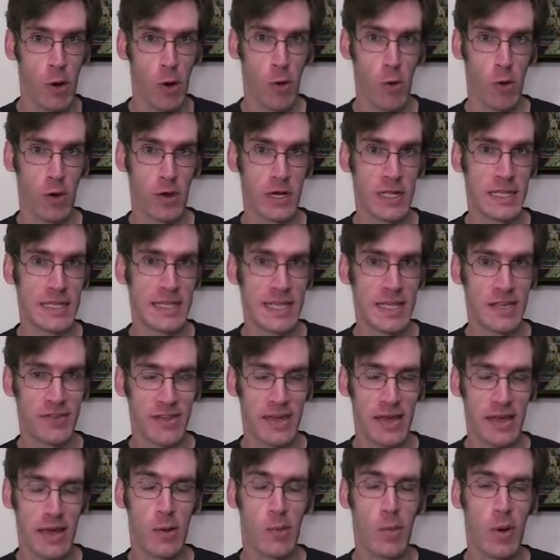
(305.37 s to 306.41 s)
Or did they
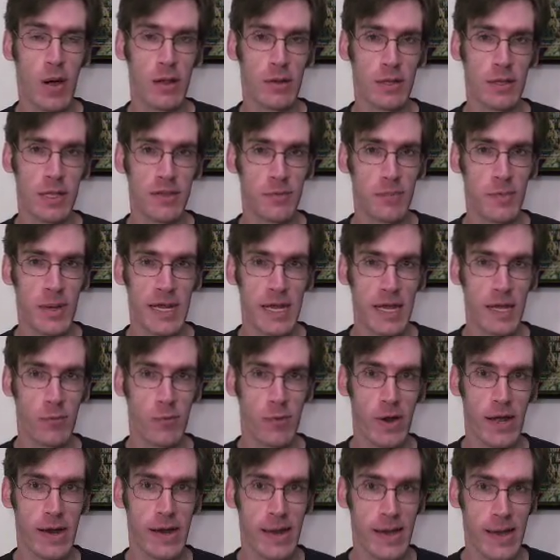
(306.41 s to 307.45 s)
say, well, let's make it
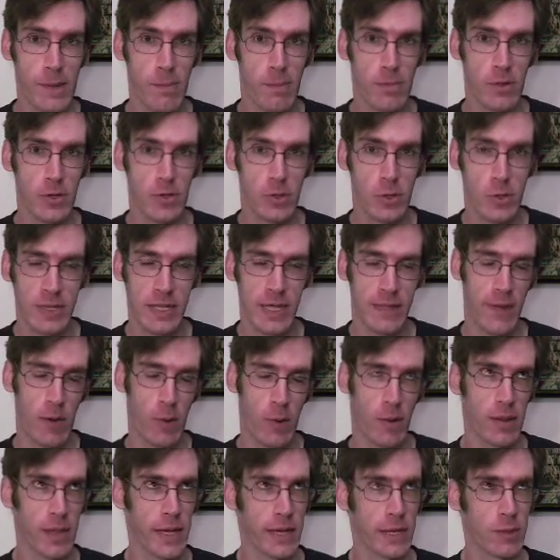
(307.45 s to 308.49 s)
red and blue, and then they
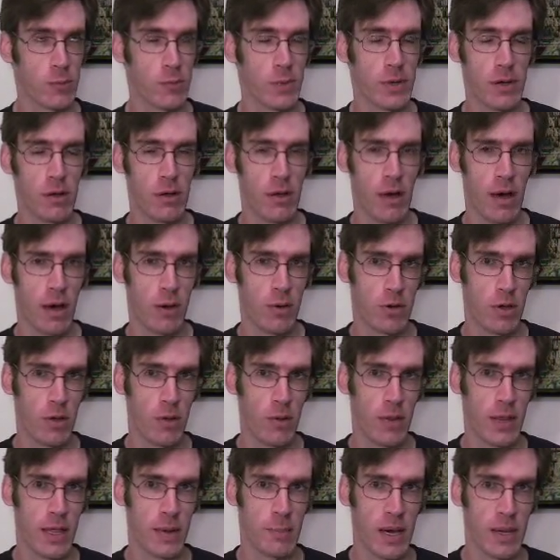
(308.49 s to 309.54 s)
were like, well, I don't
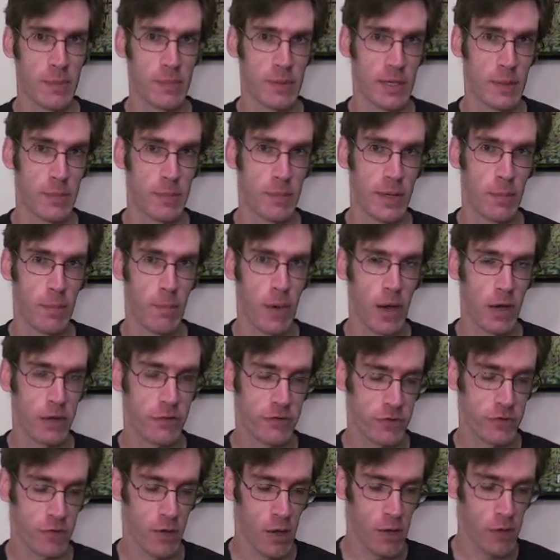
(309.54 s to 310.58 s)
know, that might be a bit
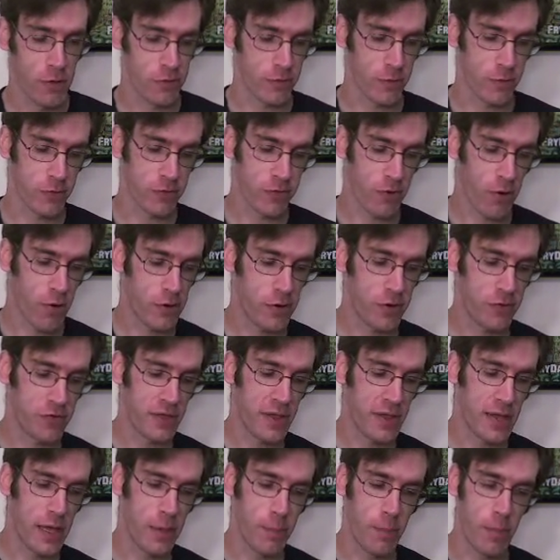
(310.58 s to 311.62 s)
much. So it's hard to
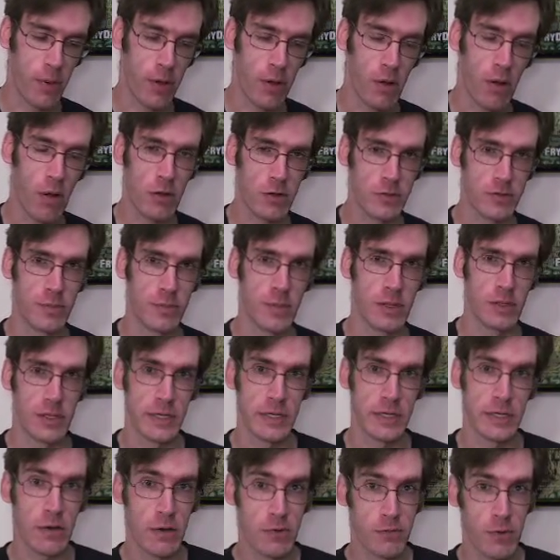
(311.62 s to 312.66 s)
say, but
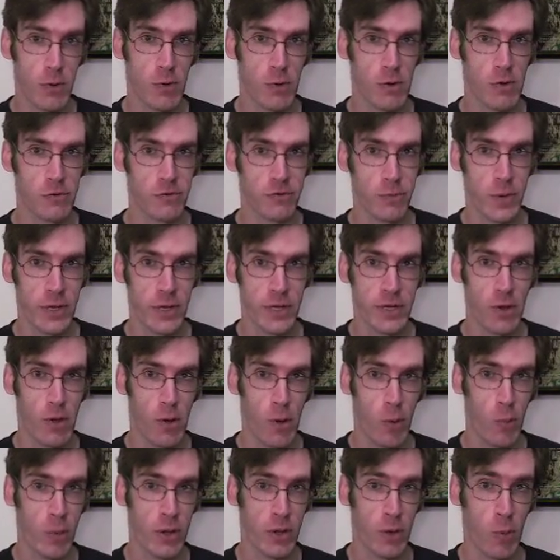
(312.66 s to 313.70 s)
ultimately, of course, we
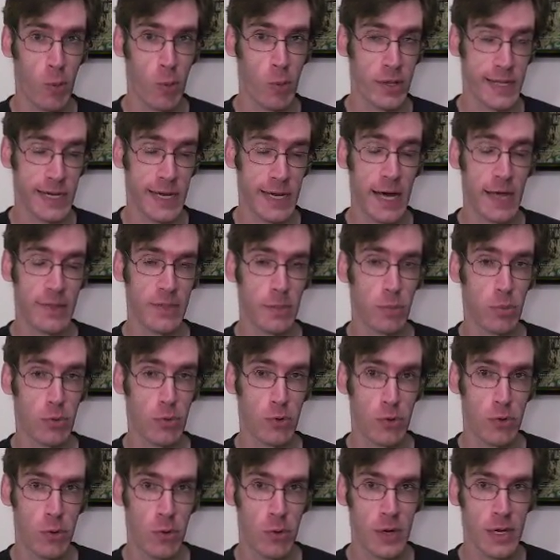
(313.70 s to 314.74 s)
know we only got the
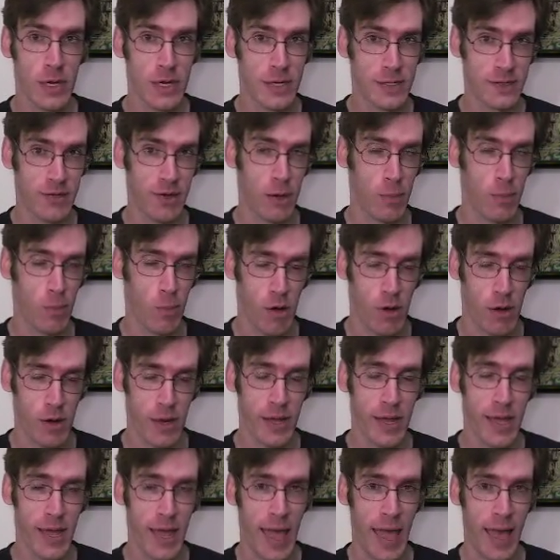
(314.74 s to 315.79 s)
blue Time Walk.
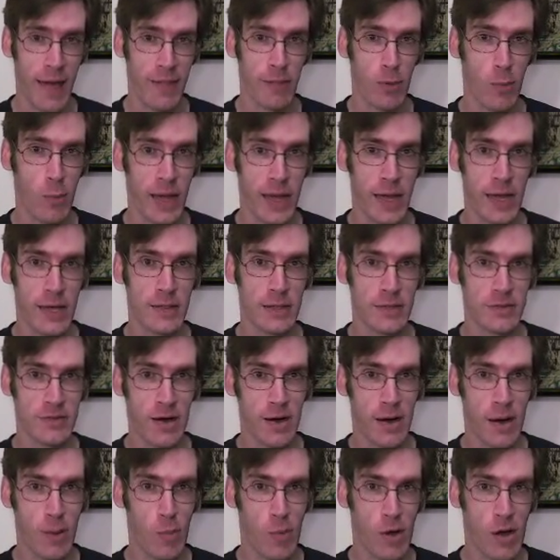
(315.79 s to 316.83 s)
And the way that
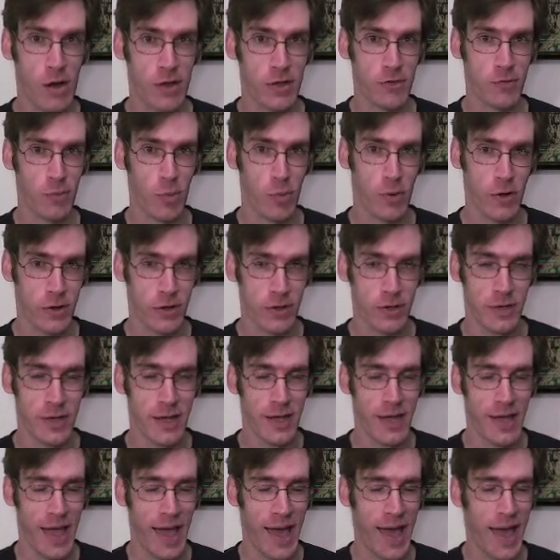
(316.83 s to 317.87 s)
Time Walk is worded
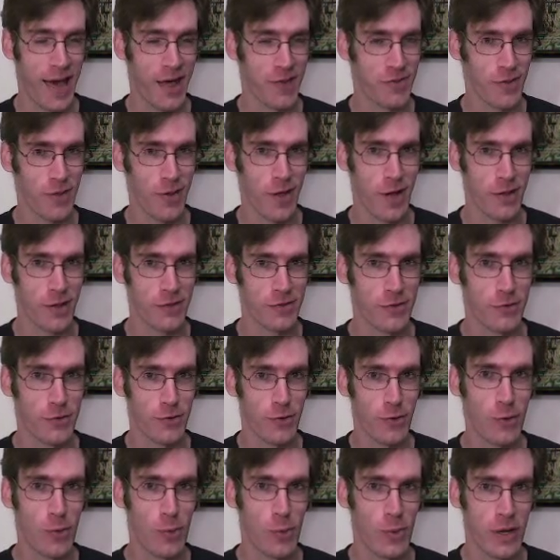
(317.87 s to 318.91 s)
has a lot to
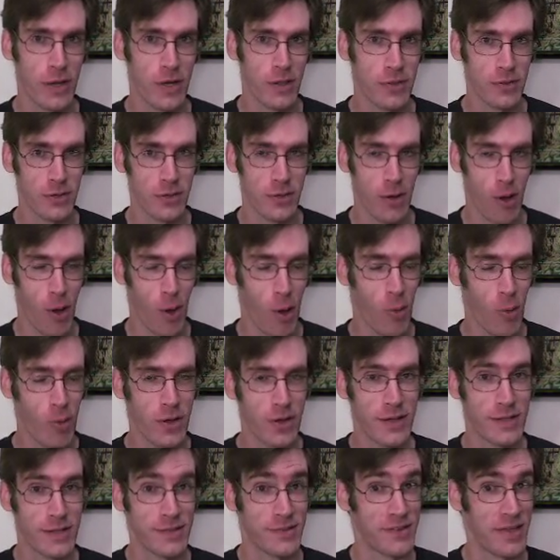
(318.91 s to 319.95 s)
do with,
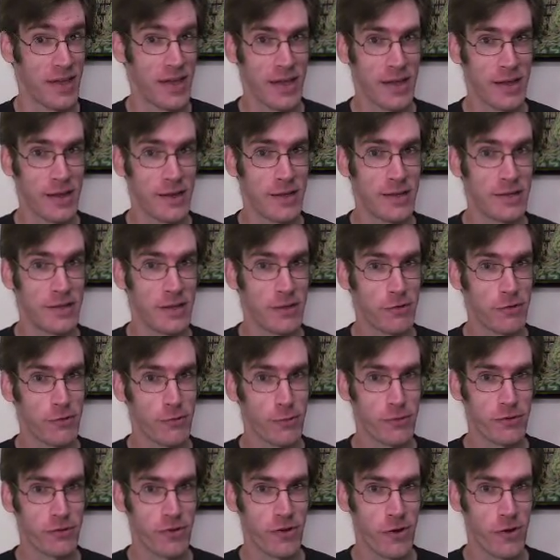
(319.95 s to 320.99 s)
take an
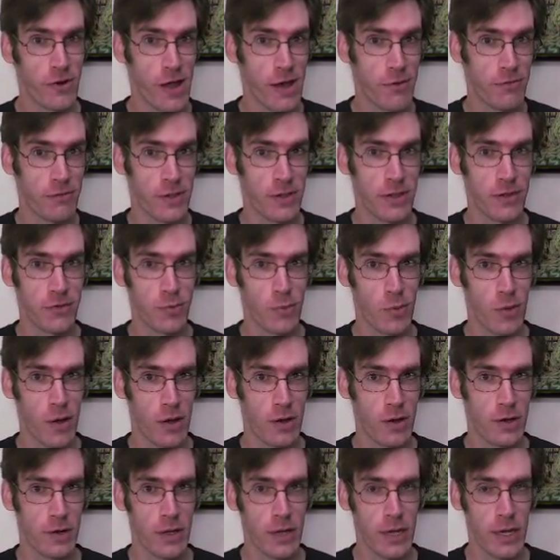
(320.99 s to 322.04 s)
additional turn after this
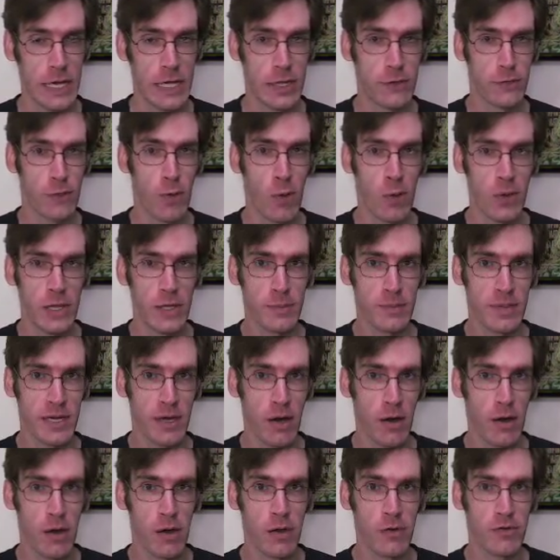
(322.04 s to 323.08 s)
one. It's only
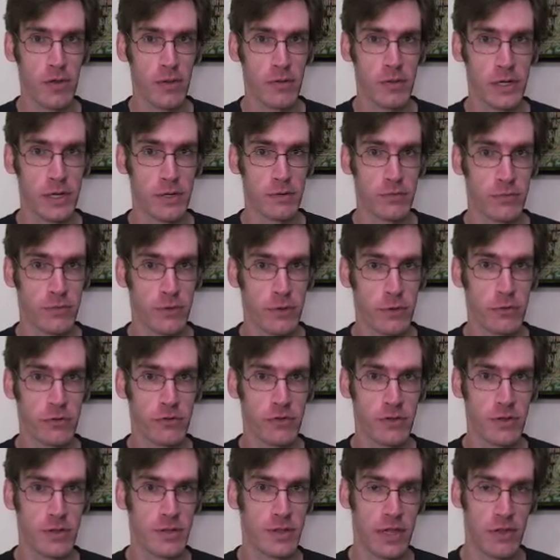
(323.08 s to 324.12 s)
because of the
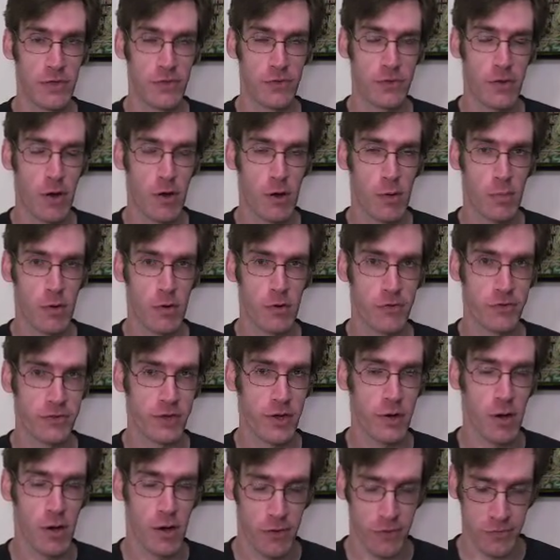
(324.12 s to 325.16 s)
confusion that Starburst
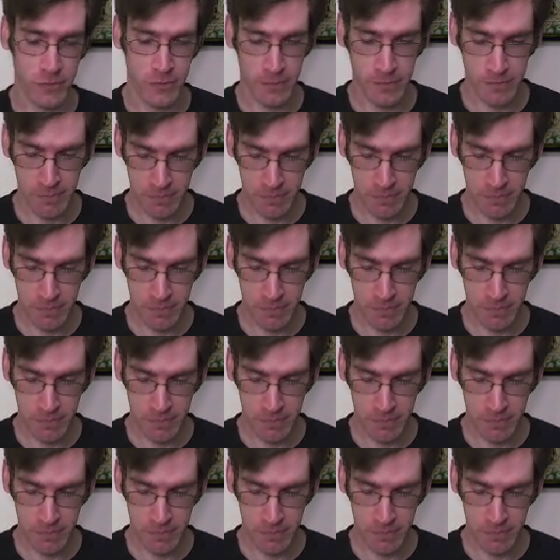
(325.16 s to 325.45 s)
caused.